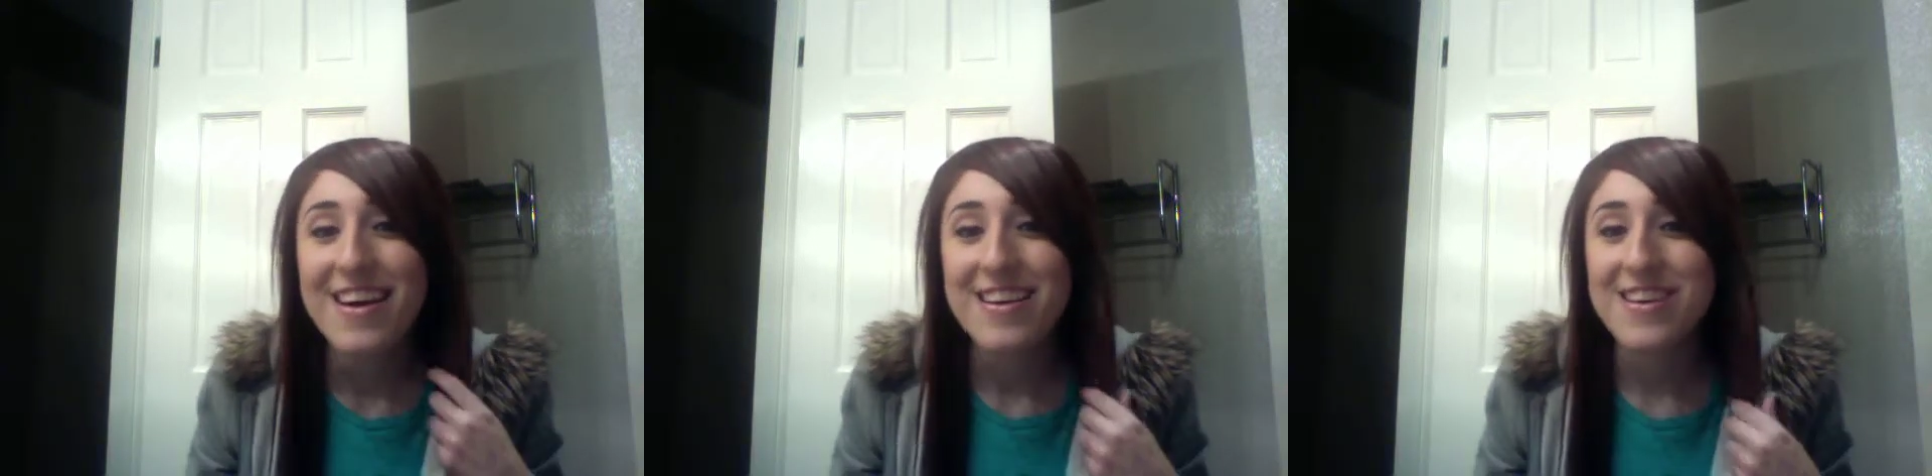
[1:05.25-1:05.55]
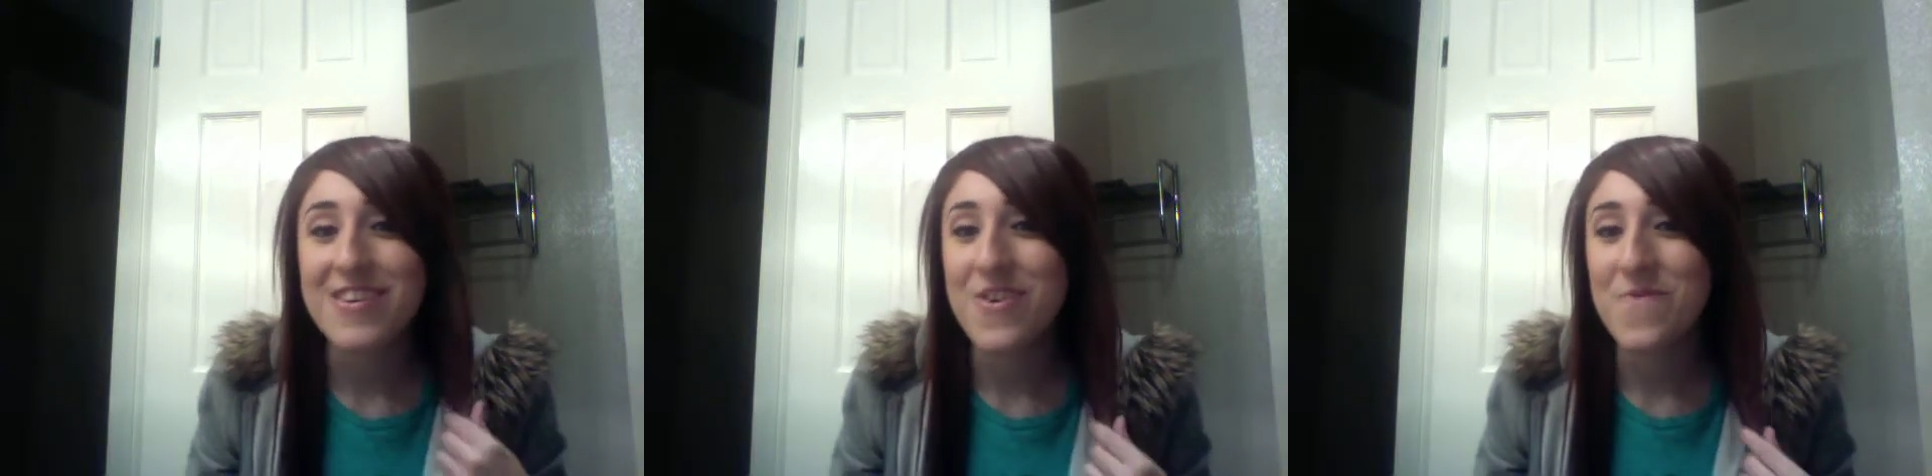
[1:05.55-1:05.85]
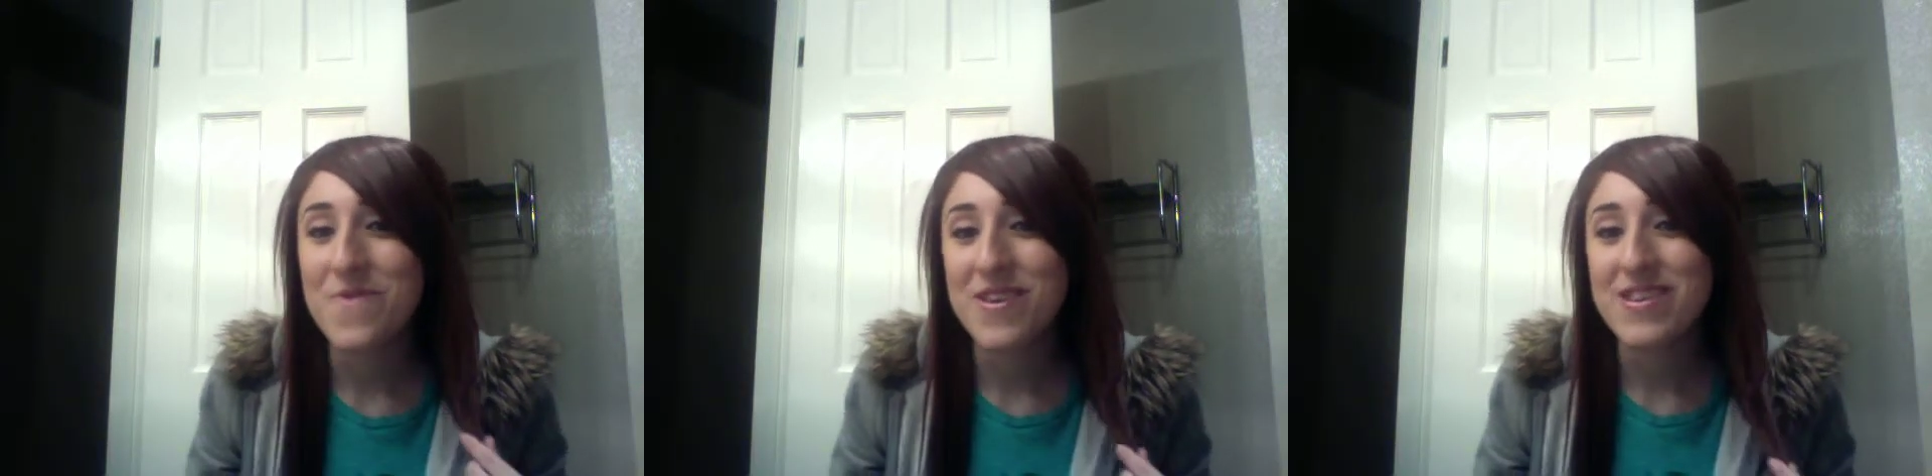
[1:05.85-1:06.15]
you know,
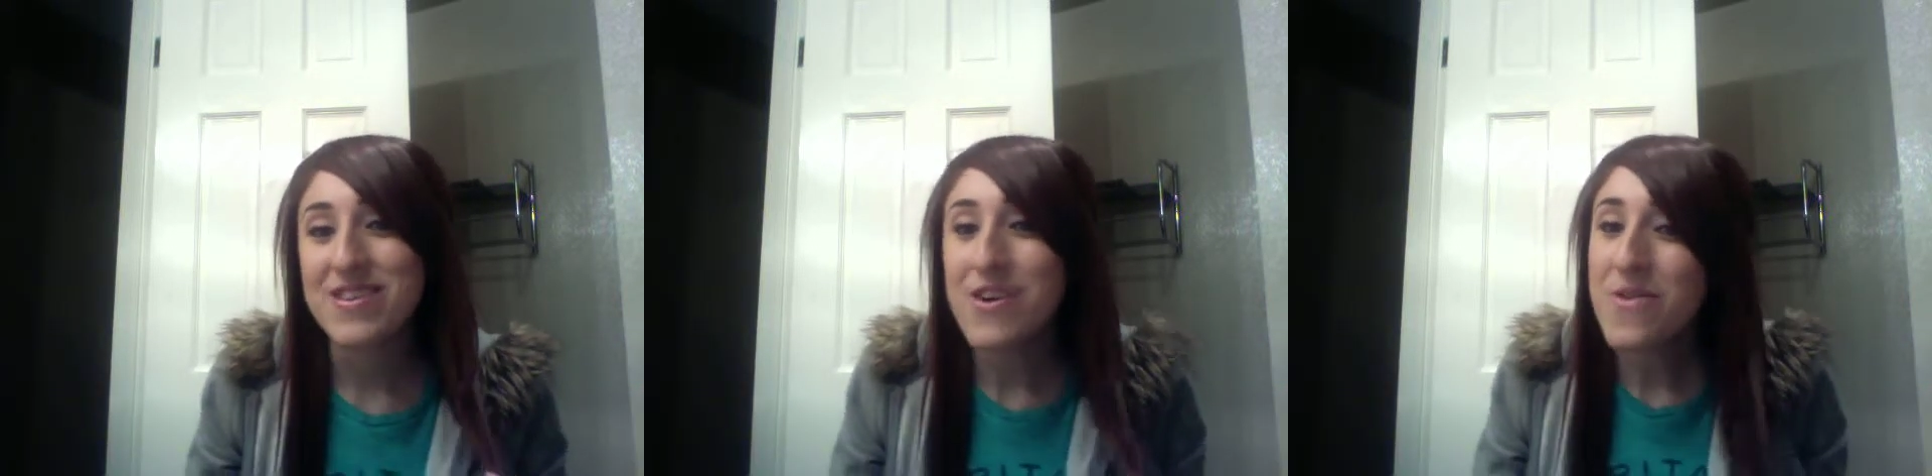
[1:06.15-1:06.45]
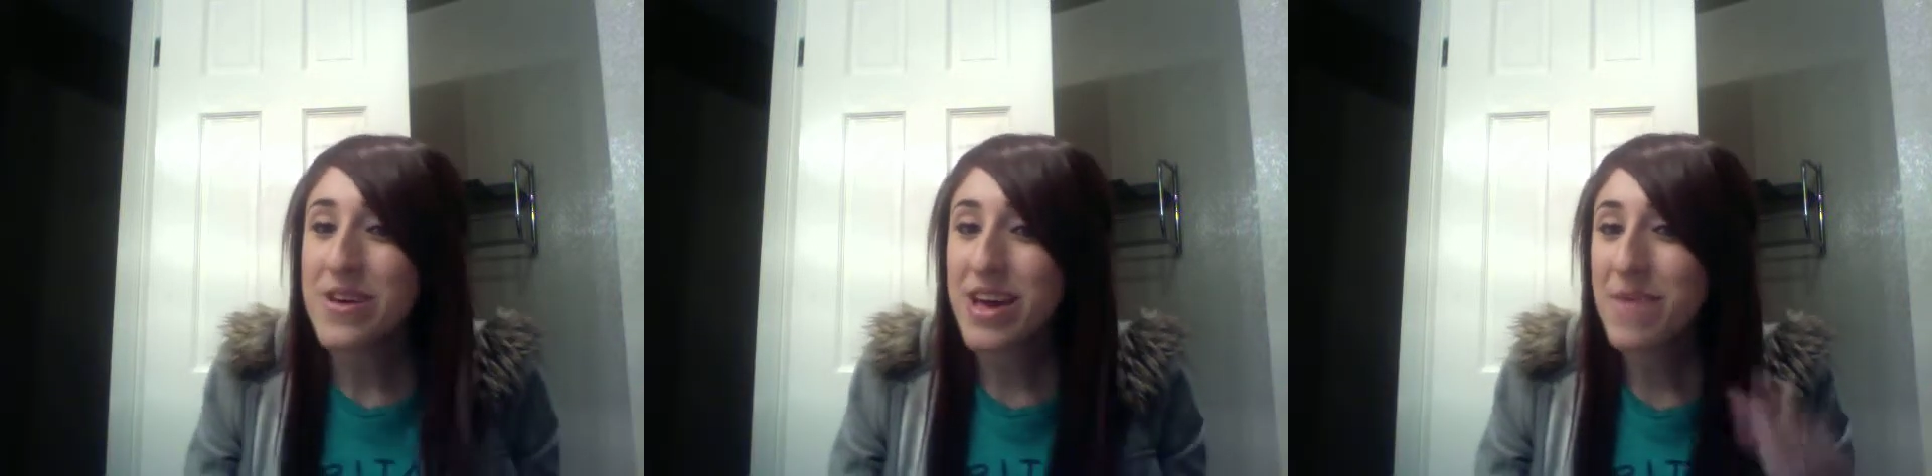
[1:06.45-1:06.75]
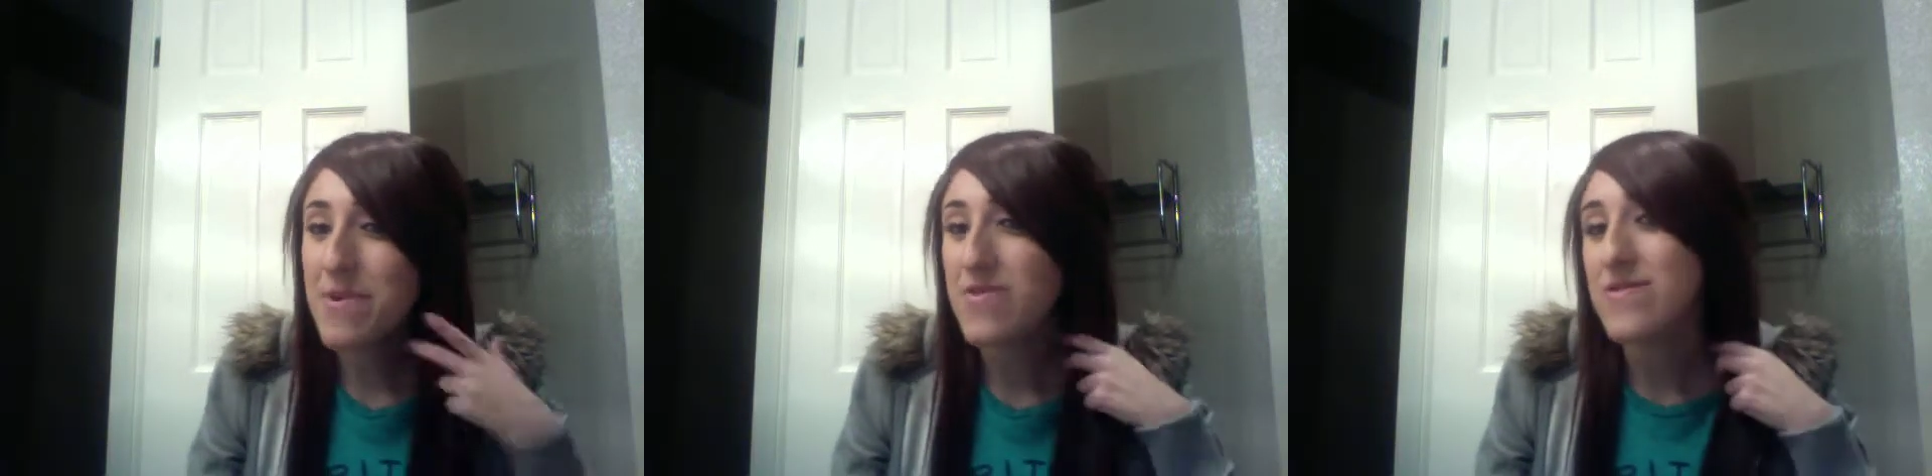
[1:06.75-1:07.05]
but no, it came out